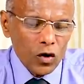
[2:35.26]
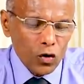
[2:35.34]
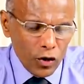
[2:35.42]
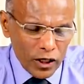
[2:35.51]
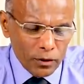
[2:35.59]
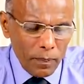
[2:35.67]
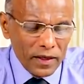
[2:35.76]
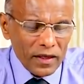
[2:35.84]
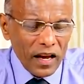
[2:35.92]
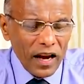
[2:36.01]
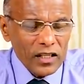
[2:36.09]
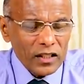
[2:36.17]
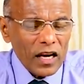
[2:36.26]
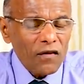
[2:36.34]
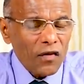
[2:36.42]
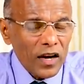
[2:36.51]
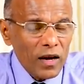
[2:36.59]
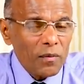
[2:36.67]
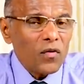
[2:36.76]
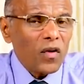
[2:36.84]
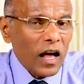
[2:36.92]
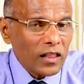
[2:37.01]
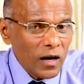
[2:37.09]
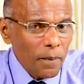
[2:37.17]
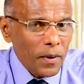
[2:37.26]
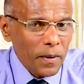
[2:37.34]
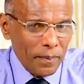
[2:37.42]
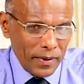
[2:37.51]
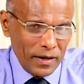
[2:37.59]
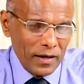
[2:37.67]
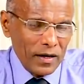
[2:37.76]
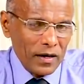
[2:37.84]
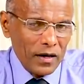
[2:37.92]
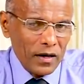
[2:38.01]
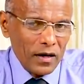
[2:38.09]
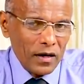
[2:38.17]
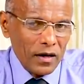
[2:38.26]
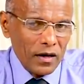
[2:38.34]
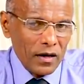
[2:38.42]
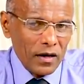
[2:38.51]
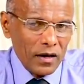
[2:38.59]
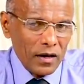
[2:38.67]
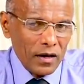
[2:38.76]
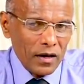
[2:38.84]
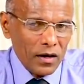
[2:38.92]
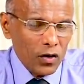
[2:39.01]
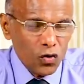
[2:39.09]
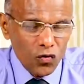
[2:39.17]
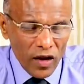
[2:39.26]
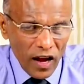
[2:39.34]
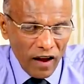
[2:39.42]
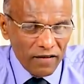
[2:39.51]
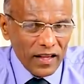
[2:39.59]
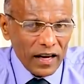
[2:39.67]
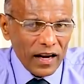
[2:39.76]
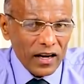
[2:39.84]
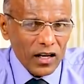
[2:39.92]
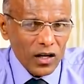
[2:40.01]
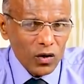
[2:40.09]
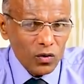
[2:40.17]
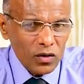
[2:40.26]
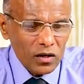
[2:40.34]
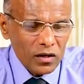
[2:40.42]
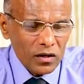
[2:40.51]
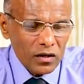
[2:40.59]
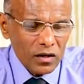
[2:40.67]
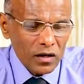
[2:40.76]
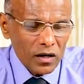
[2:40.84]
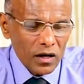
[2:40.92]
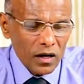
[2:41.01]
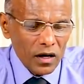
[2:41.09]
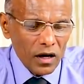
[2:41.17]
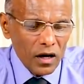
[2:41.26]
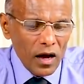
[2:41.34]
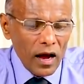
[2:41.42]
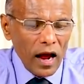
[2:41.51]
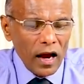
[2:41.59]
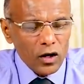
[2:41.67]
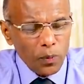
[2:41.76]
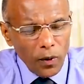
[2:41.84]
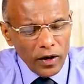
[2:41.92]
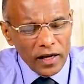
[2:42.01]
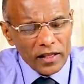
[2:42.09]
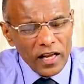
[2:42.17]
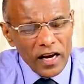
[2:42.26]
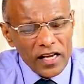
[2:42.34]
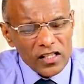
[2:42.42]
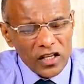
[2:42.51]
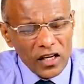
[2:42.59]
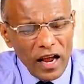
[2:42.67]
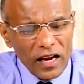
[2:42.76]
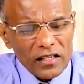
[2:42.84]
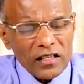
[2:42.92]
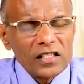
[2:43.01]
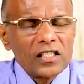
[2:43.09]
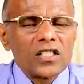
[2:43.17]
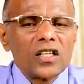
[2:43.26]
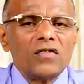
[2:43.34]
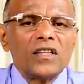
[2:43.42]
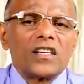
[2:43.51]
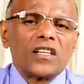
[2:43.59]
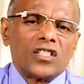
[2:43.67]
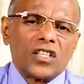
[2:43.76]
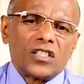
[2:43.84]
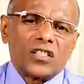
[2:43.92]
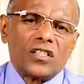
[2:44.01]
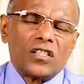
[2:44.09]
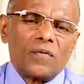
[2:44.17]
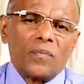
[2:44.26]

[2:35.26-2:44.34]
To respect the rights and freedom of other people. Do we have that attitude? And to protect the nature and conserve its riches.